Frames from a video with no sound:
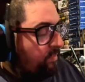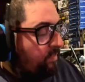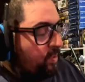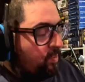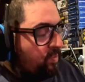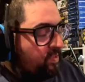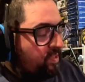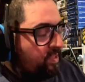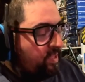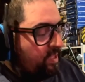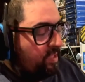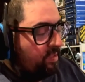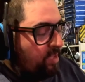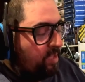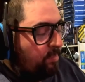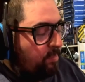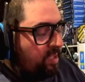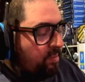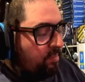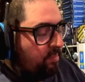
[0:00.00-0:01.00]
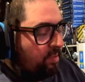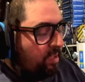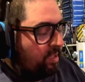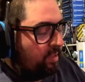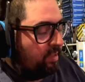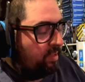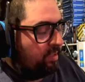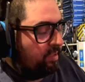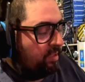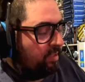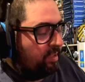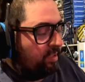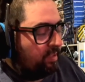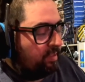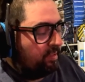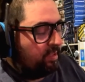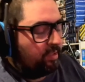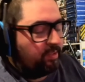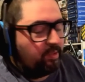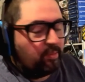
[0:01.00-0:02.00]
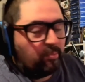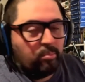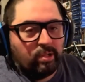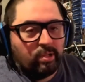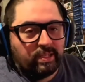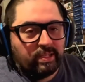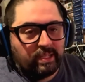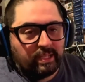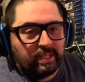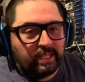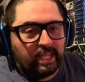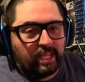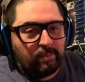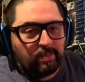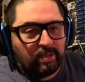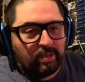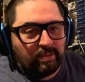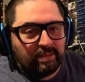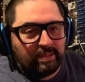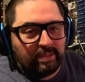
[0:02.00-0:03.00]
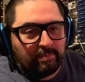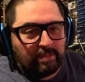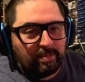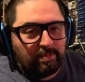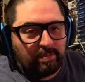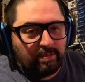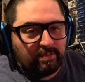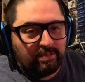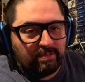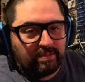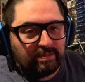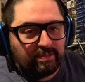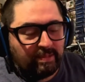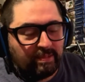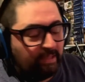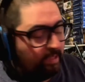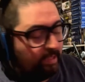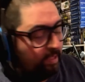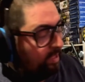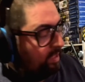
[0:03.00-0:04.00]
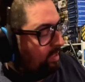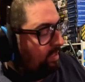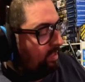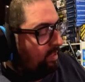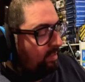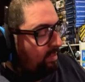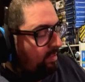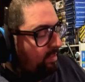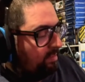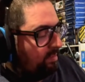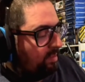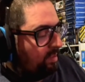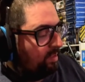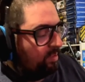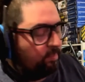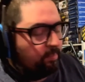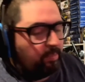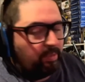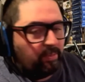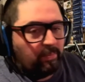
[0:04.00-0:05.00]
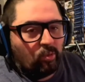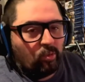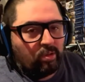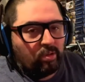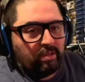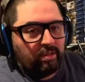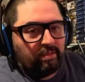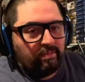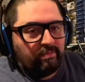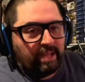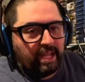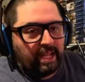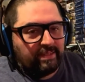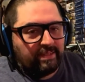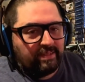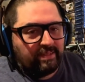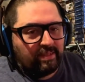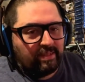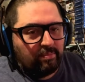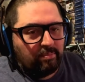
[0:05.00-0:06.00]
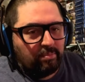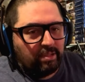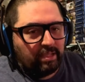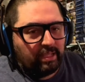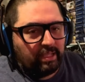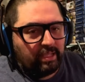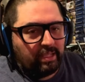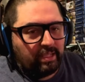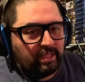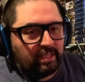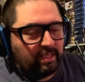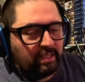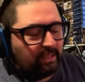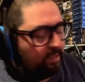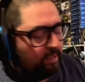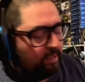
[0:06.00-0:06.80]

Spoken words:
see maybe another book that came out that maybe was a little bit more advanced play in it